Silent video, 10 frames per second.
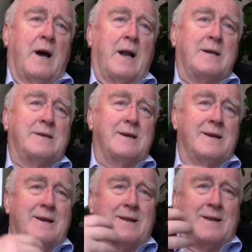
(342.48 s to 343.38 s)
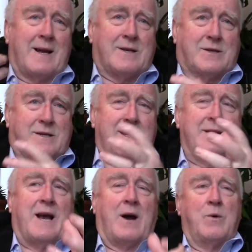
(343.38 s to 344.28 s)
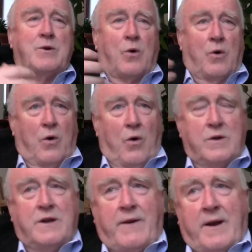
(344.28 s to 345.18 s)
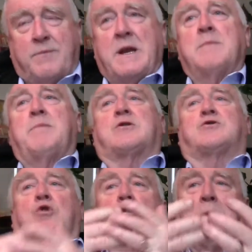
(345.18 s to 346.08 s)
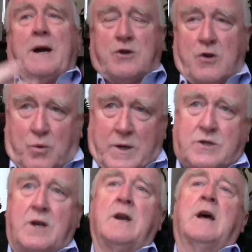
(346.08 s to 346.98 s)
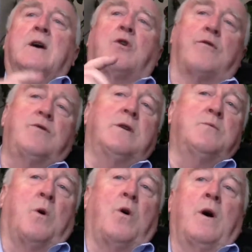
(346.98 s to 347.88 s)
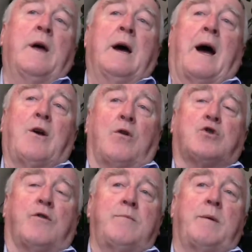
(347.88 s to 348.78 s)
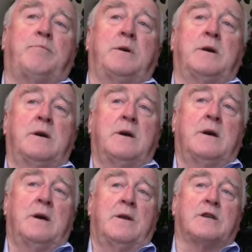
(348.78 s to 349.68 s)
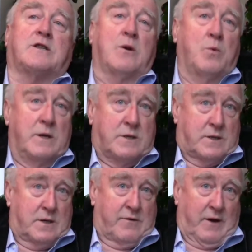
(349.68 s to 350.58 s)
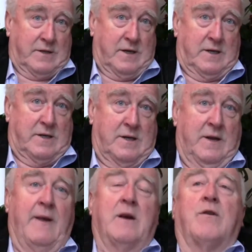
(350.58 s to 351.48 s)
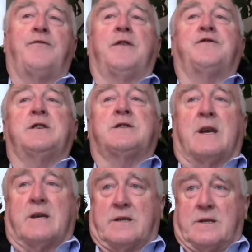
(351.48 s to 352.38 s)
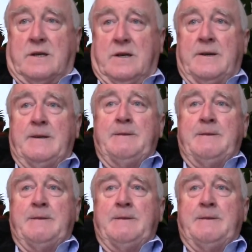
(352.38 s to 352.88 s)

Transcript: And that is how it all developed. But to go back to your question, Korean War, I also remember the Suez Crisis of fifty-six.